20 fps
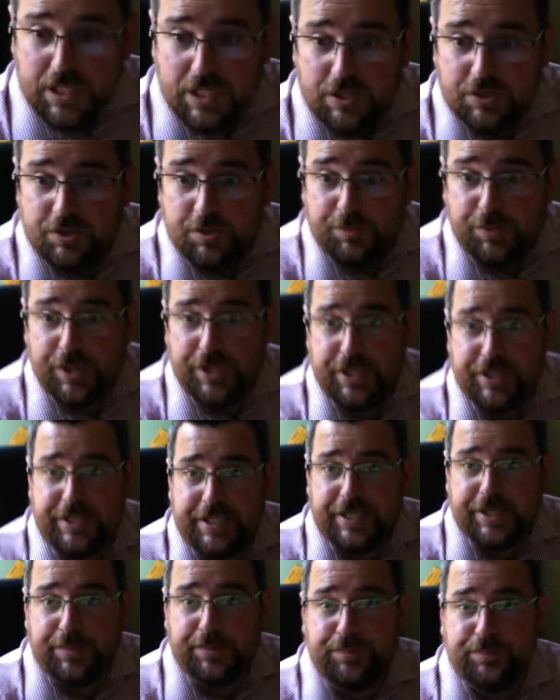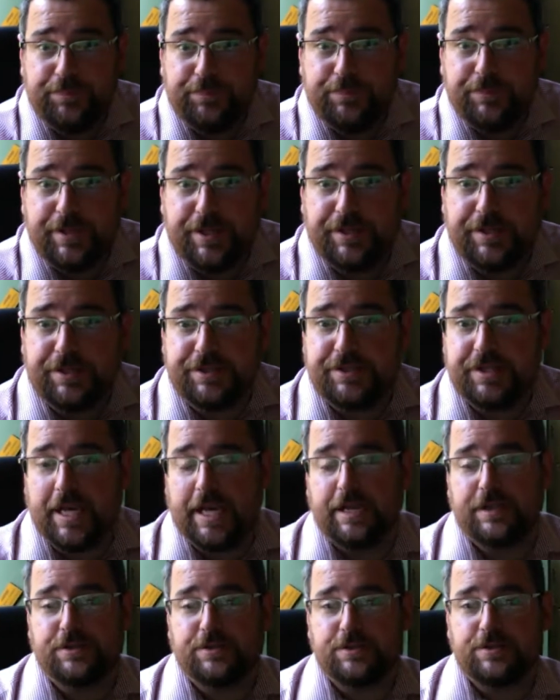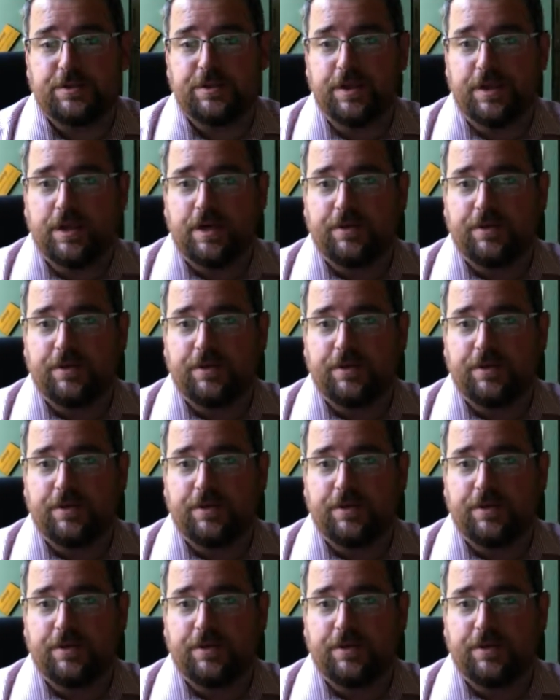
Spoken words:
So pretty good deal in this case.